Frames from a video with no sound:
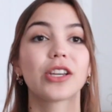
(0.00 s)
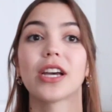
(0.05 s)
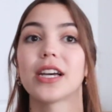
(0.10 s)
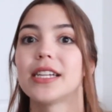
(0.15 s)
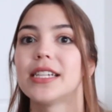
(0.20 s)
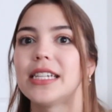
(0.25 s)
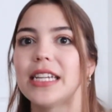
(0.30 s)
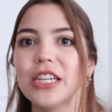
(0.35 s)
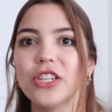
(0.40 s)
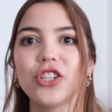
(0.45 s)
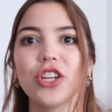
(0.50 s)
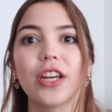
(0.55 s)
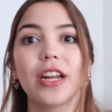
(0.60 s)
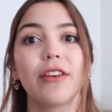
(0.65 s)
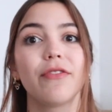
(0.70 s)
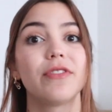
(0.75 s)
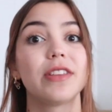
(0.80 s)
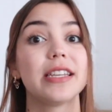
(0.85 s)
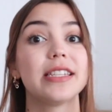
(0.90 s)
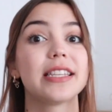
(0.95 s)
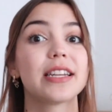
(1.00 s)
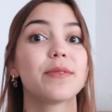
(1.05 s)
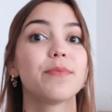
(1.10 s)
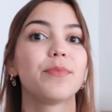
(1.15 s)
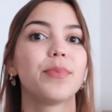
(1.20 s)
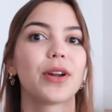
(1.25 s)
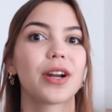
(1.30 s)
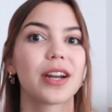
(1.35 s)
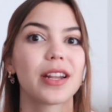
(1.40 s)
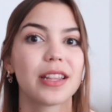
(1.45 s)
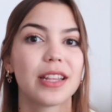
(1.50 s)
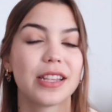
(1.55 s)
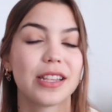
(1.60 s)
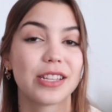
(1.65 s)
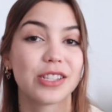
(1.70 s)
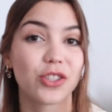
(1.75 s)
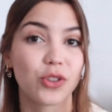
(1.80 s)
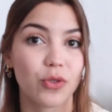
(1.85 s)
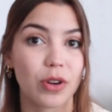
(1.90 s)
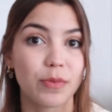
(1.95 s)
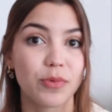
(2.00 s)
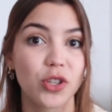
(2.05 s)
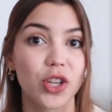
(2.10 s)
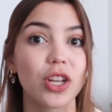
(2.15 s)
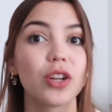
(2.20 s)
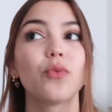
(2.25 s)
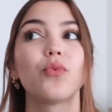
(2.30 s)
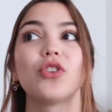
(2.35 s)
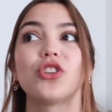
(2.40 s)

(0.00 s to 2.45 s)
condition, if they didn't put it in the description,